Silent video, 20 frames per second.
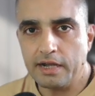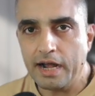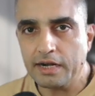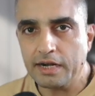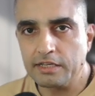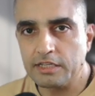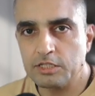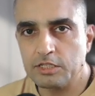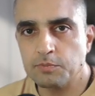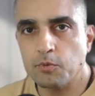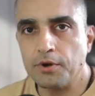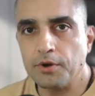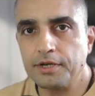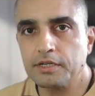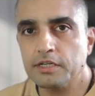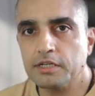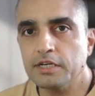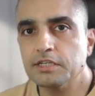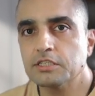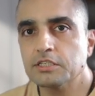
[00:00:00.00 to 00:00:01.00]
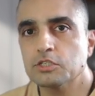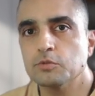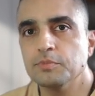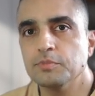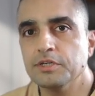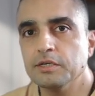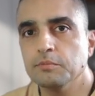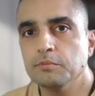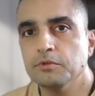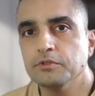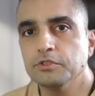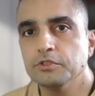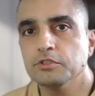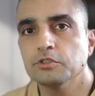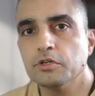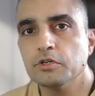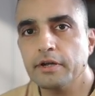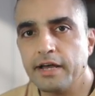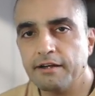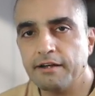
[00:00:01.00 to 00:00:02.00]
at this point is to be able to
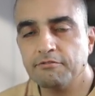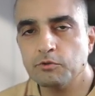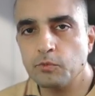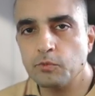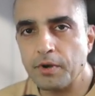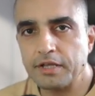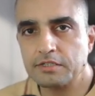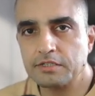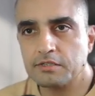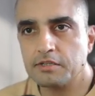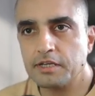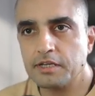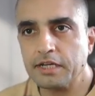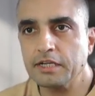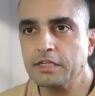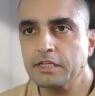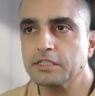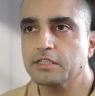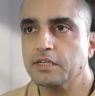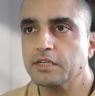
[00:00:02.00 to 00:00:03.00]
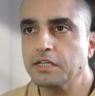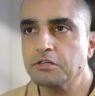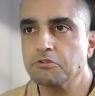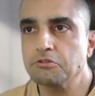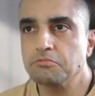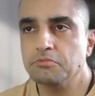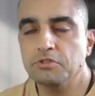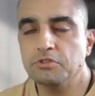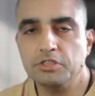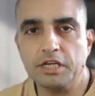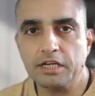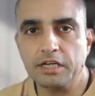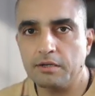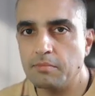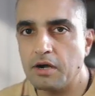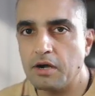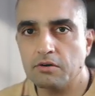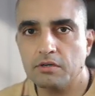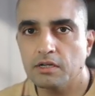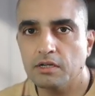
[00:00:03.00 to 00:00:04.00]
not have to raise the tickets and take
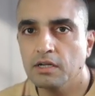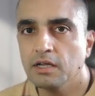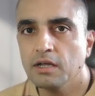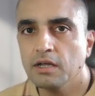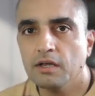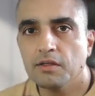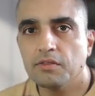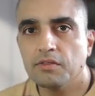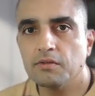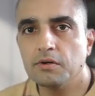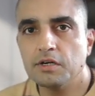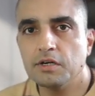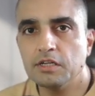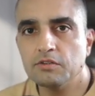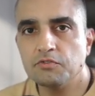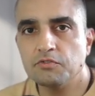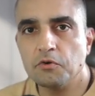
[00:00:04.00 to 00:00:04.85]
about 30 to